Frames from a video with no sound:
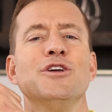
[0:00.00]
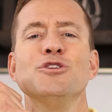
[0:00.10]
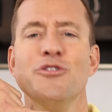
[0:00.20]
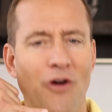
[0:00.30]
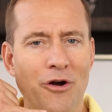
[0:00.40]

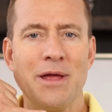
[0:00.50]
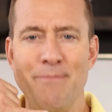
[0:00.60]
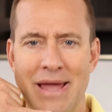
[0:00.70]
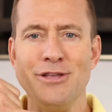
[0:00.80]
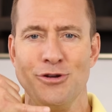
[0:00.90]
You've already
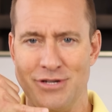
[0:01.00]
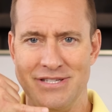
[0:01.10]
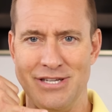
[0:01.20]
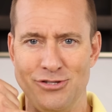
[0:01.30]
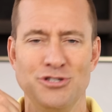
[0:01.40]
made your
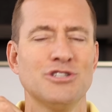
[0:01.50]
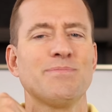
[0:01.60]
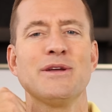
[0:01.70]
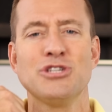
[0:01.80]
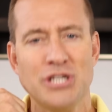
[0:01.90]
decision.
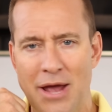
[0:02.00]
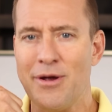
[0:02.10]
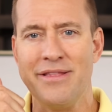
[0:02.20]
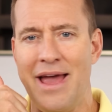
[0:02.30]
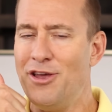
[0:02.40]
Just by
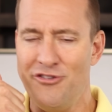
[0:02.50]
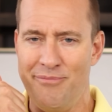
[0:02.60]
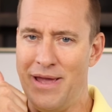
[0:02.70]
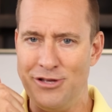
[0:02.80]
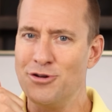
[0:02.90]
sharing that,
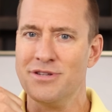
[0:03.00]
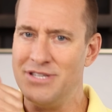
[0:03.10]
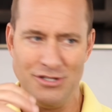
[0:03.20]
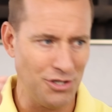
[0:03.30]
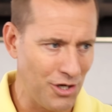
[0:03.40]
you've made your
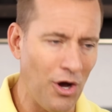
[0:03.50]
decision.